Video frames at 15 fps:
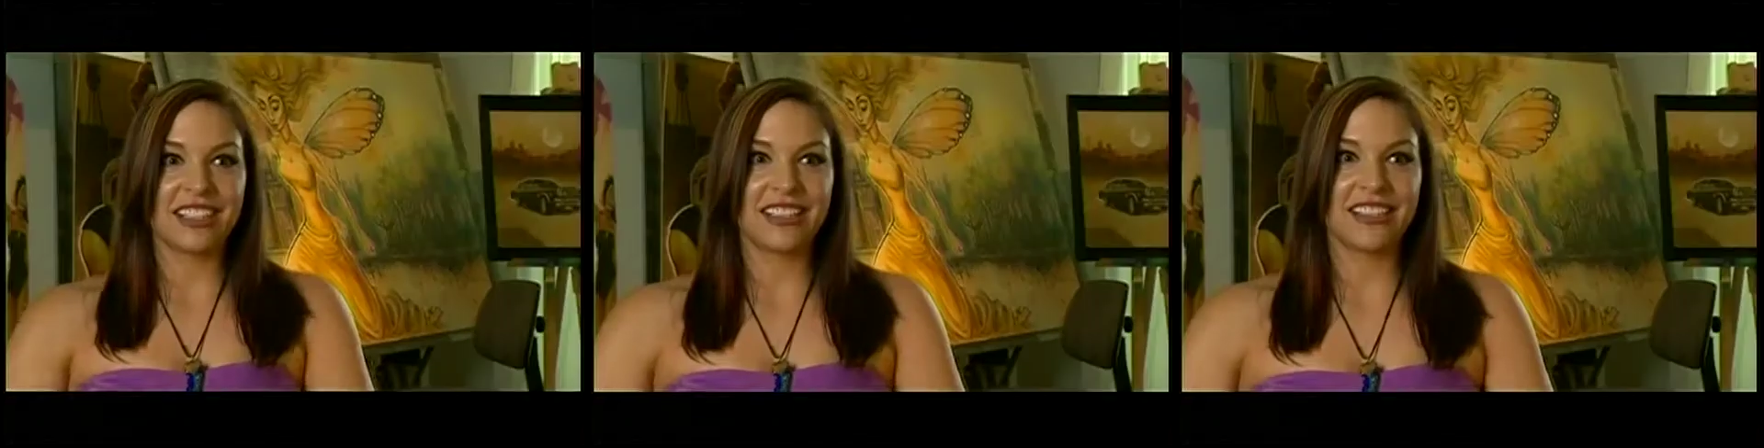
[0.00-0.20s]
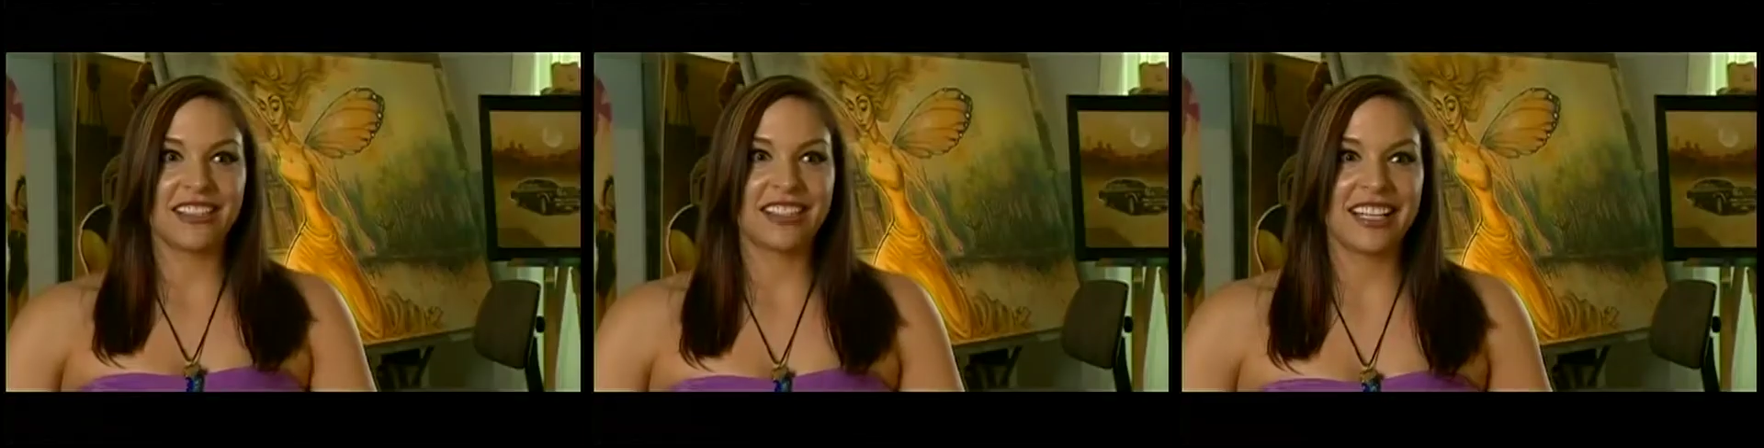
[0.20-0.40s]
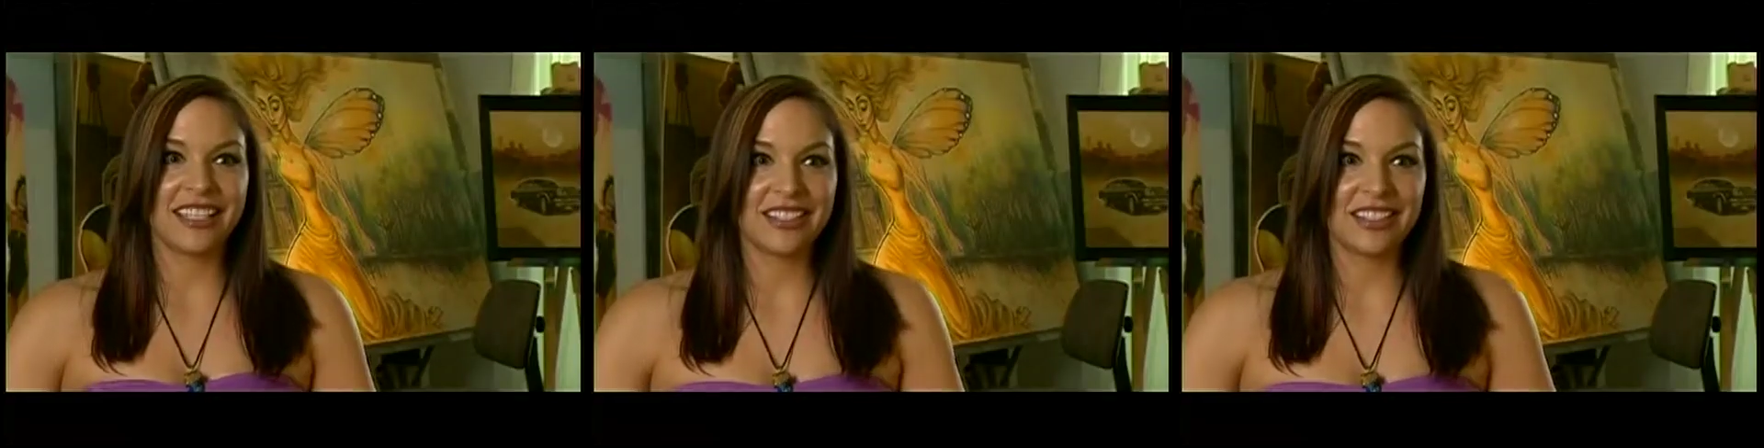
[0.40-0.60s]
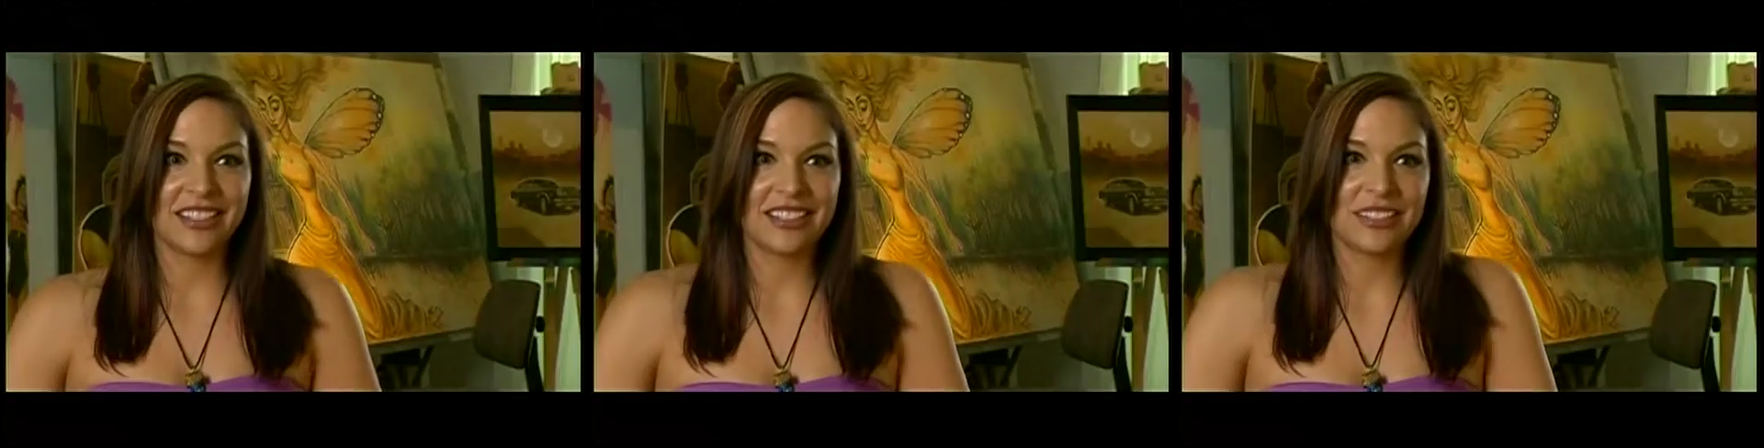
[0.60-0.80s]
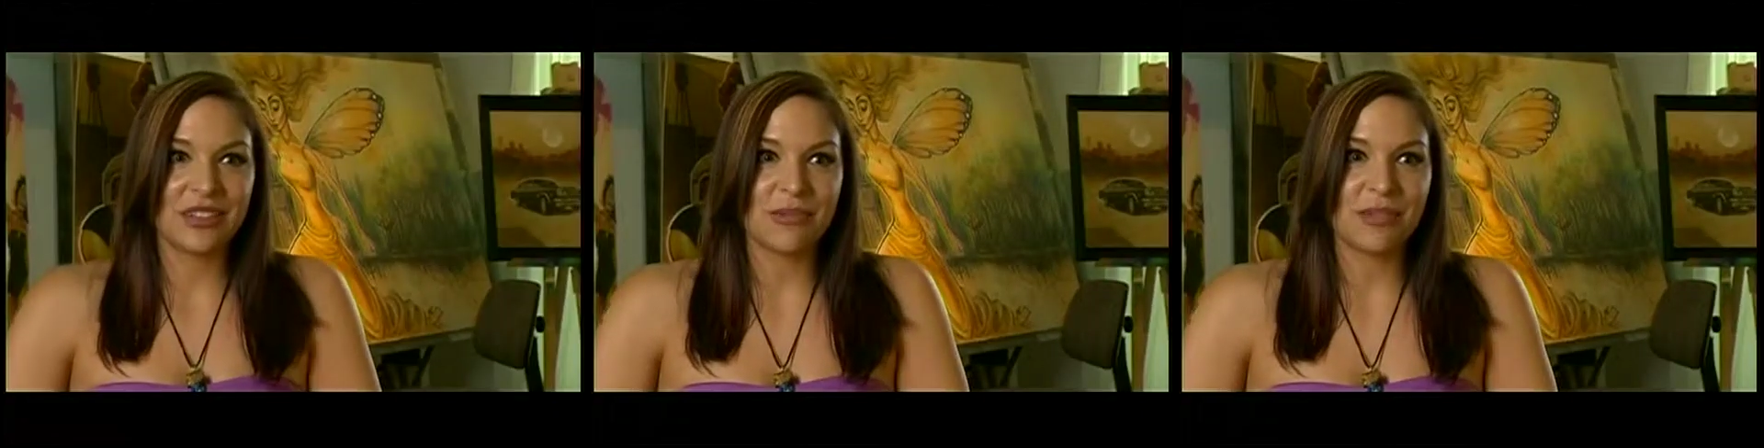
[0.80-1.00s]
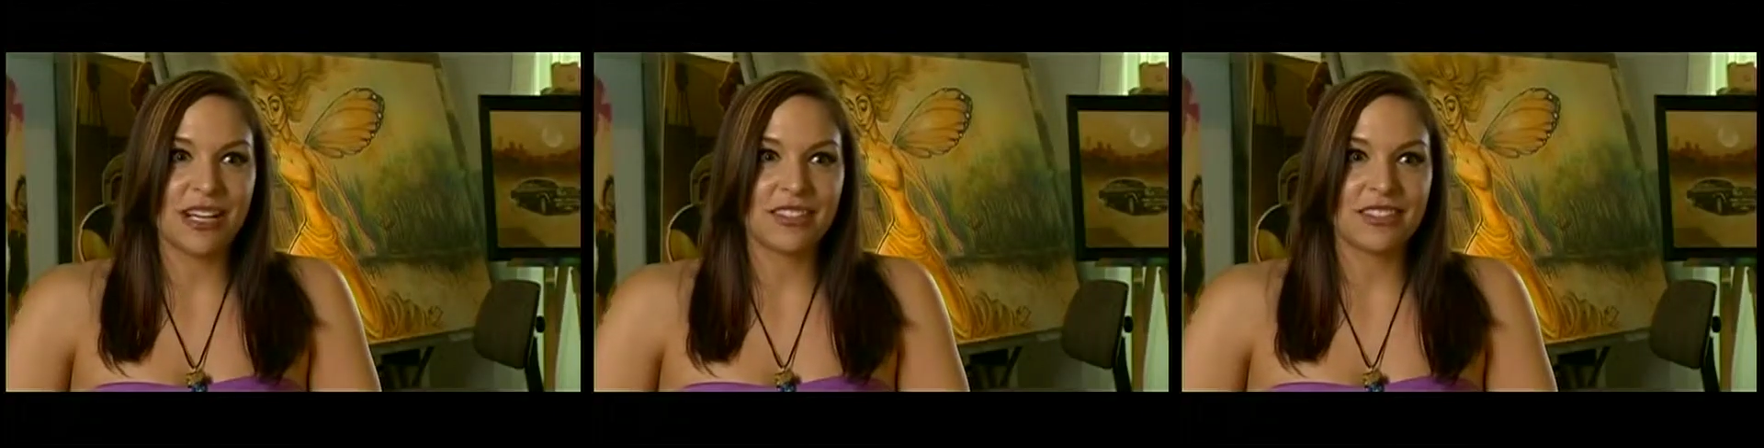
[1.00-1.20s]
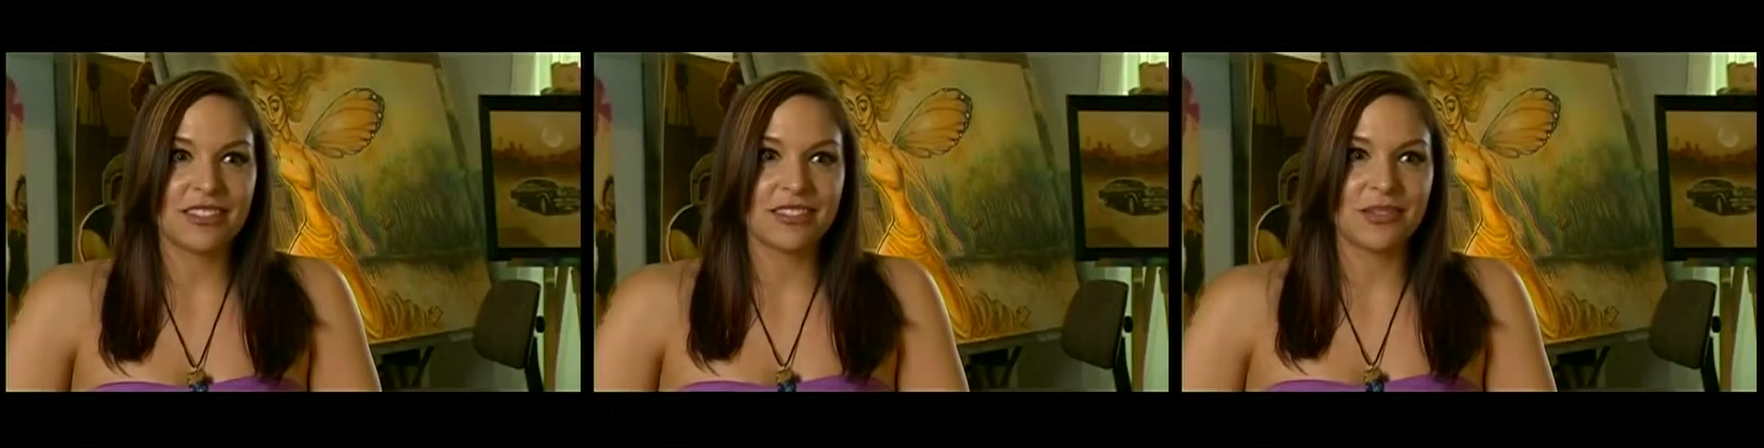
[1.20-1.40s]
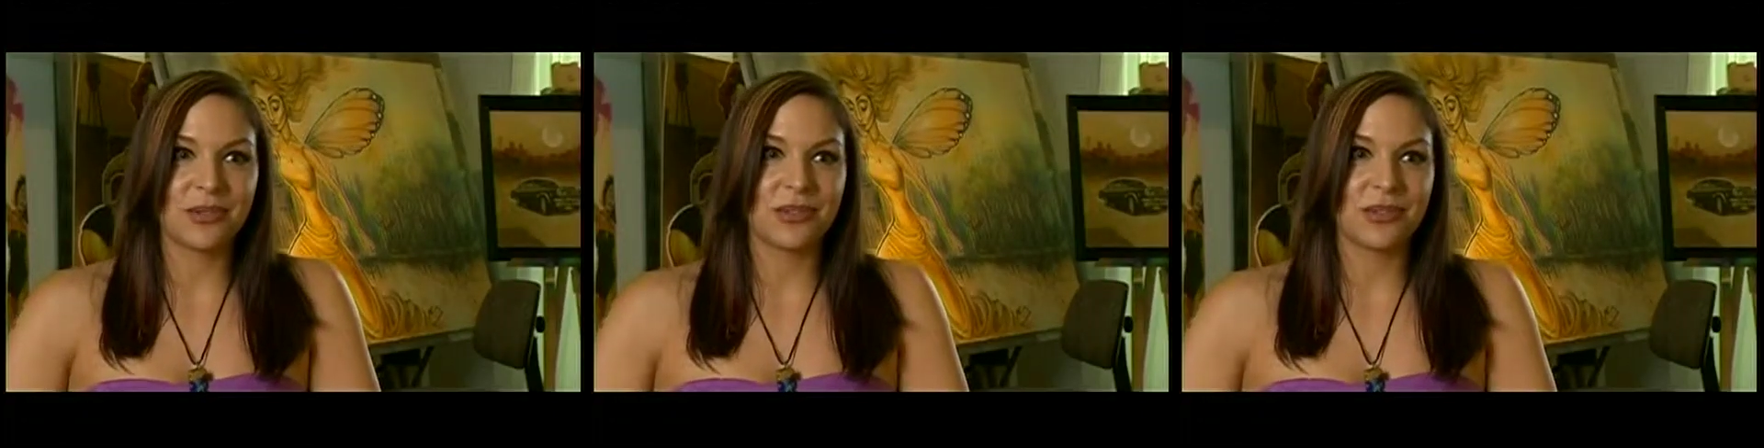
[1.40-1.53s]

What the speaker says: actually decided not to go back